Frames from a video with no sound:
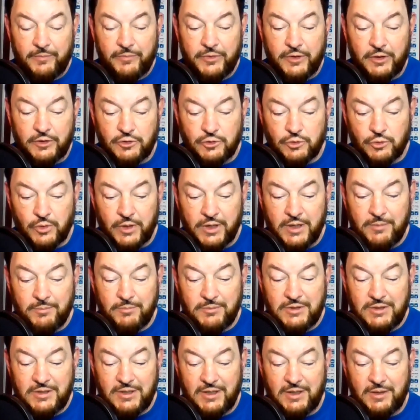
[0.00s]
The
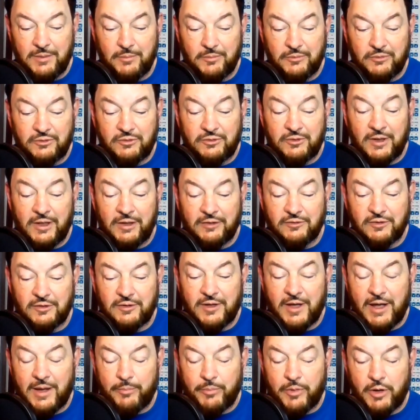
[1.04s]
Dream Team stays
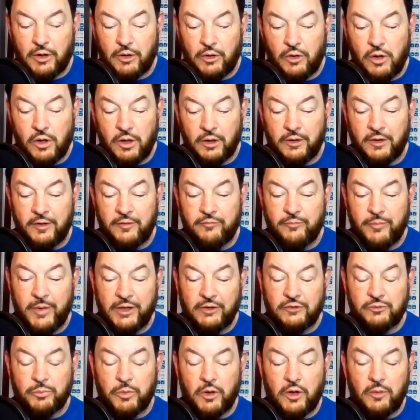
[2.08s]
atop our Long Live
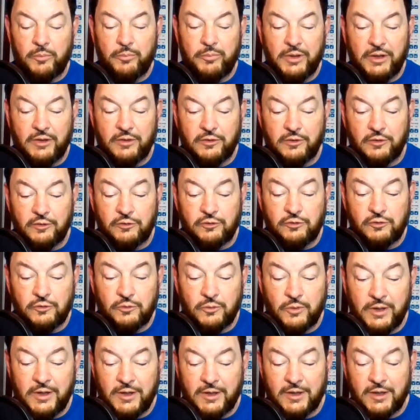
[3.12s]
Baseball Beat the
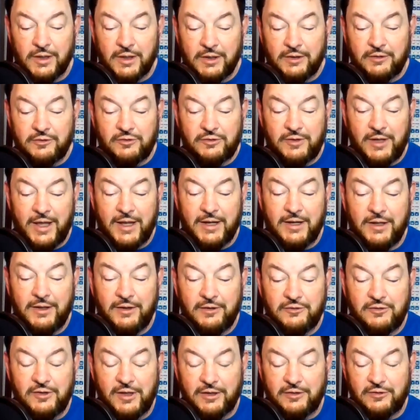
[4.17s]
Streak
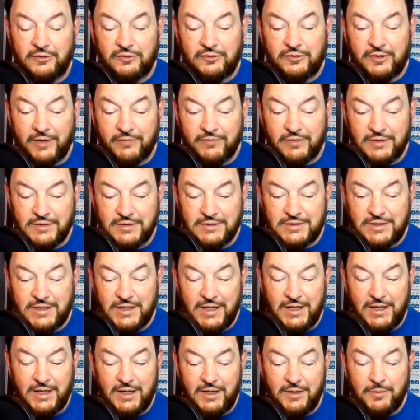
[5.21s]
standings at
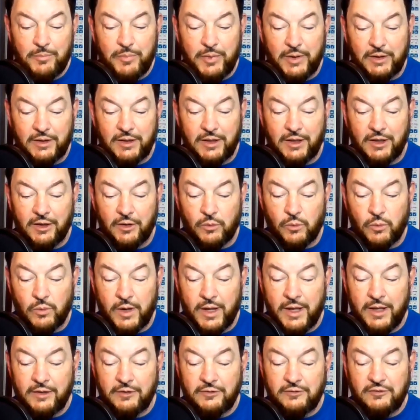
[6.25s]
seventeen, picking
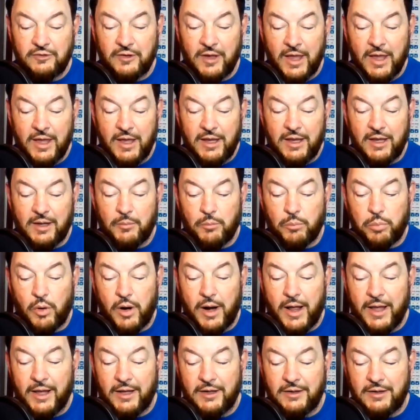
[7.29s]
Arraez and
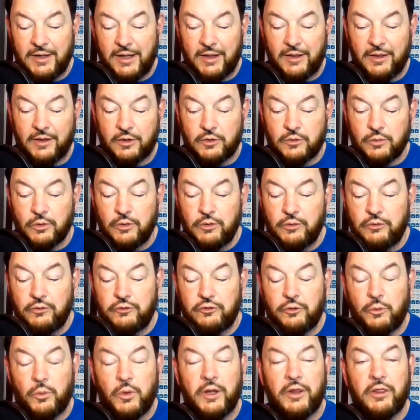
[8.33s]
Brian De La
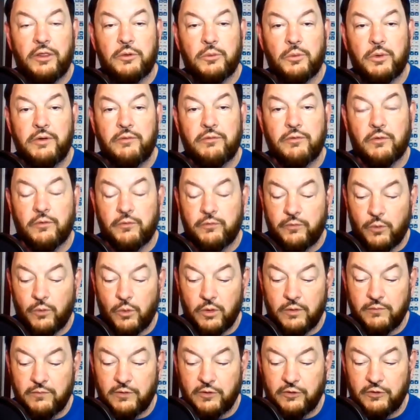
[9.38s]
Cruz, who went three for
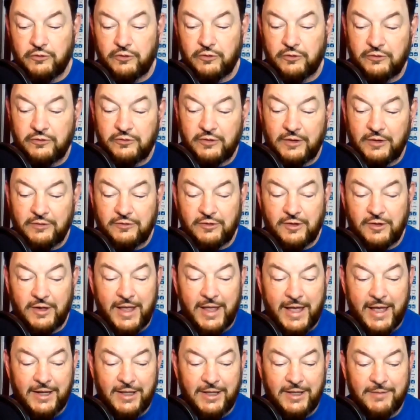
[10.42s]
four versus
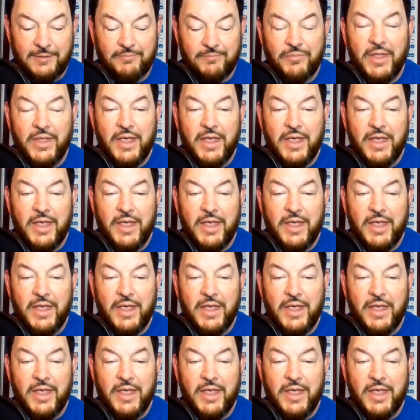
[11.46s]
Cincinnati.